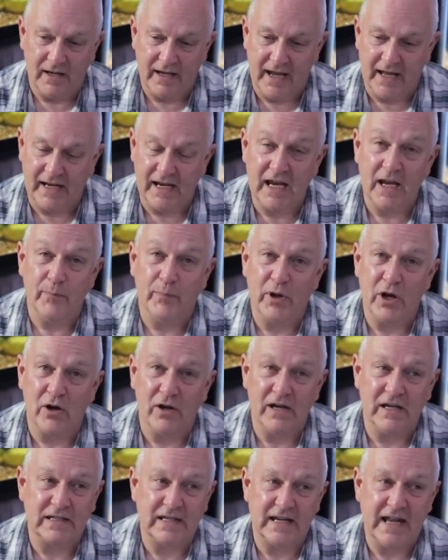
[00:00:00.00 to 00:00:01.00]
any
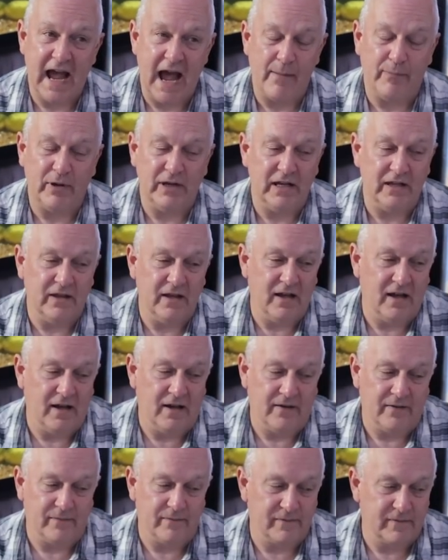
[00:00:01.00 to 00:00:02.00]
impurities that happen in
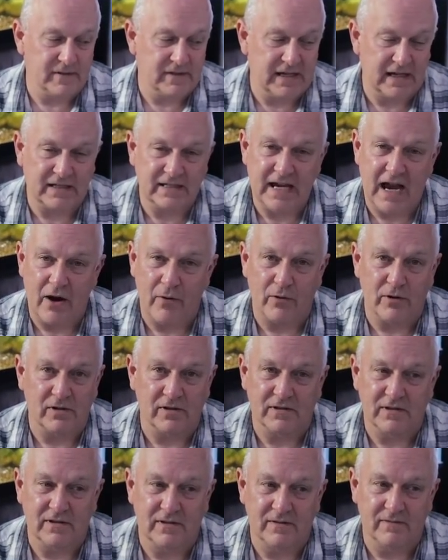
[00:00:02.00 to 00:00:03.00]
the 6
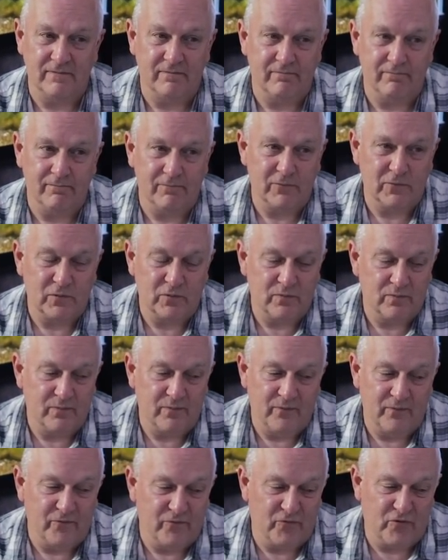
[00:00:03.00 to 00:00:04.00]
hours
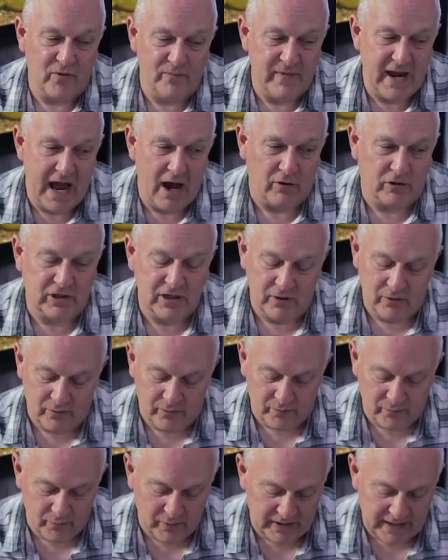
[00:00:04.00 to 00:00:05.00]
from now to
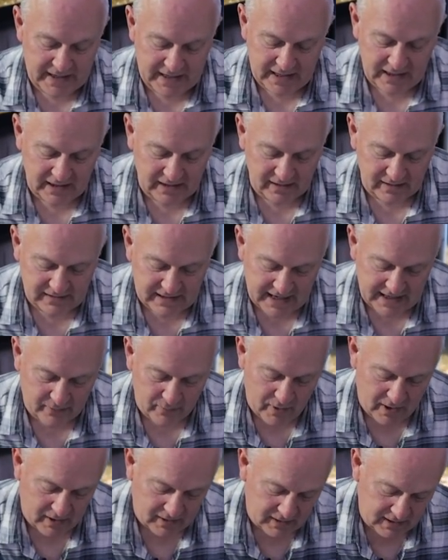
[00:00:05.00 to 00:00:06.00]
when they get in the tank
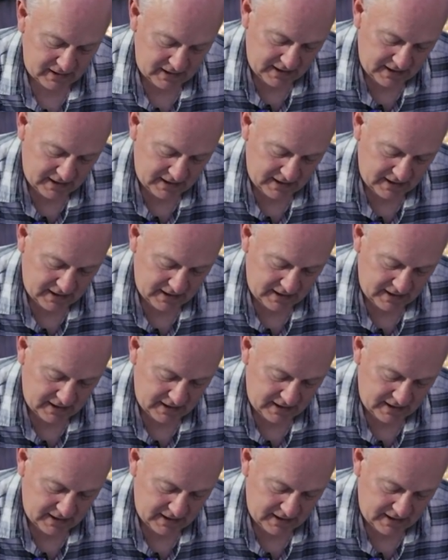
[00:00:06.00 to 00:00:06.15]
water.